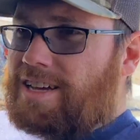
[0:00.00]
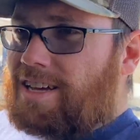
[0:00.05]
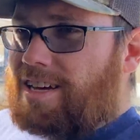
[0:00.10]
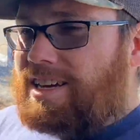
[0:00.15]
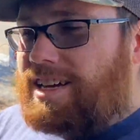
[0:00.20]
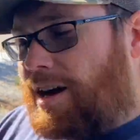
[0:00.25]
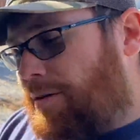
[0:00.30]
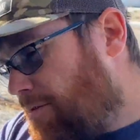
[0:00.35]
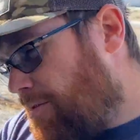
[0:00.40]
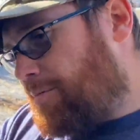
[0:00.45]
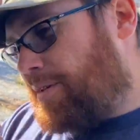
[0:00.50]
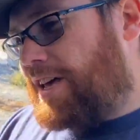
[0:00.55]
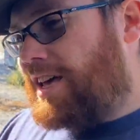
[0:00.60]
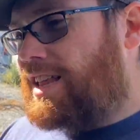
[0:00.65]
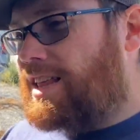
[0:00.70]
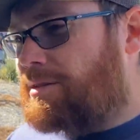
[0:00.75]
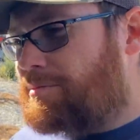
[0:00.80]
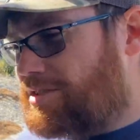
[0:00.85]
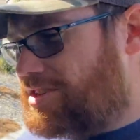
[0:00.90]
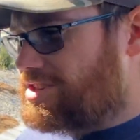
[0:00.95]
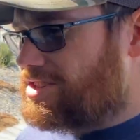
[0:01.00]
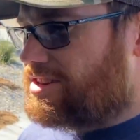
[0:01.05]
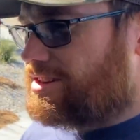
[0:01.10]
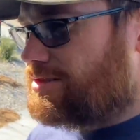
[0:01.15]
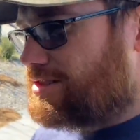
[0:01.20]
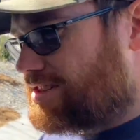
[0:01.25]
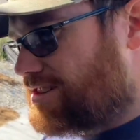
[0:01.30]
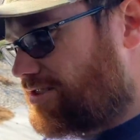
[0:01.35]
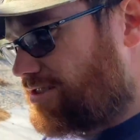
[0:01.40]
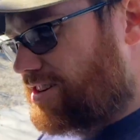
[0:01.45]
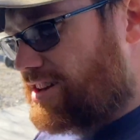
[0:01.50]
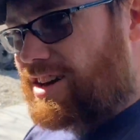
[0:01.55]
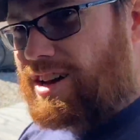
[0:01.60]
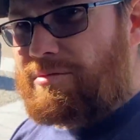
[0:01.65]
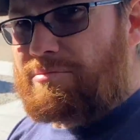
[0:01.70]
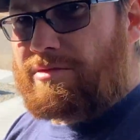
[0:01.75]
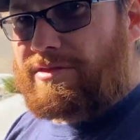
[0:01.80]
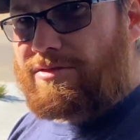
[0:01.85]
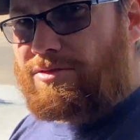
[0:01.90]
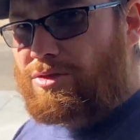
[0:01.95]
come with me, let me show you what's going
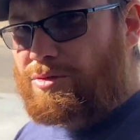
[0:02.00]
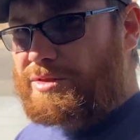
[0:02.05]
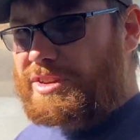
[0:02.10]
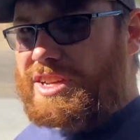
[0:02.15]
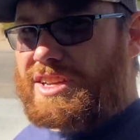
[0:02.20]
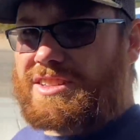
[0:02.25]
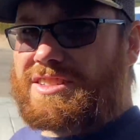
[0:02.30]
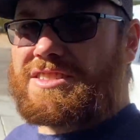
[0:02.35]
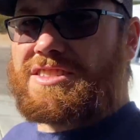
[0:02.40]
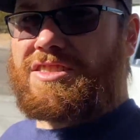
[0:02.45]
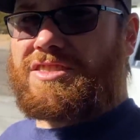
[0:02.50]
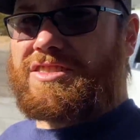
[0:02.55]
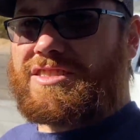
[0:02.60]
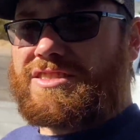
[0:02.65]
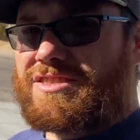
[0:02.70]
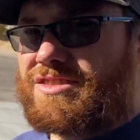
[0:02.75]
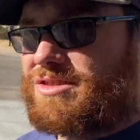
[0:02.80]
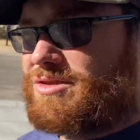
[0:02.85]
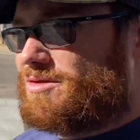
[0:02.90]
on before we get started too